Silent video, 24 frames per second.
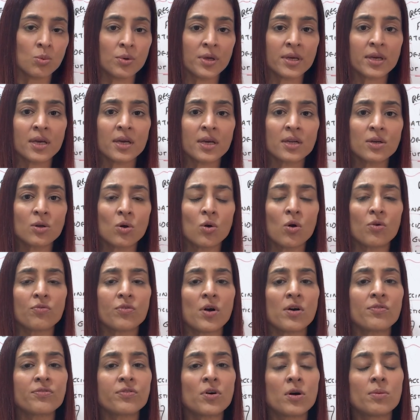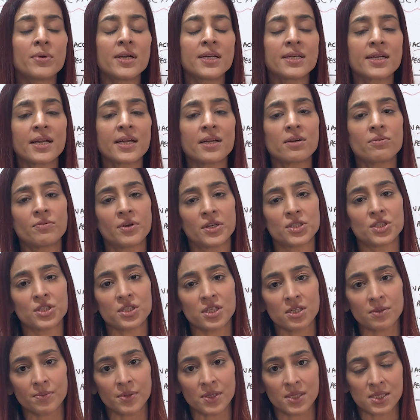we can go for fermented
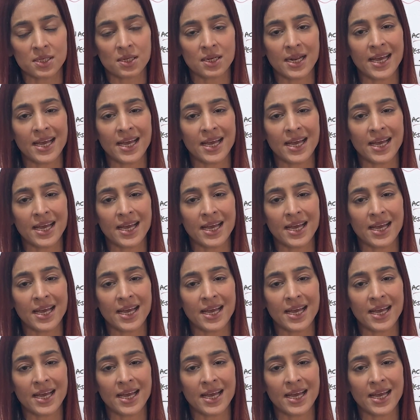vegetables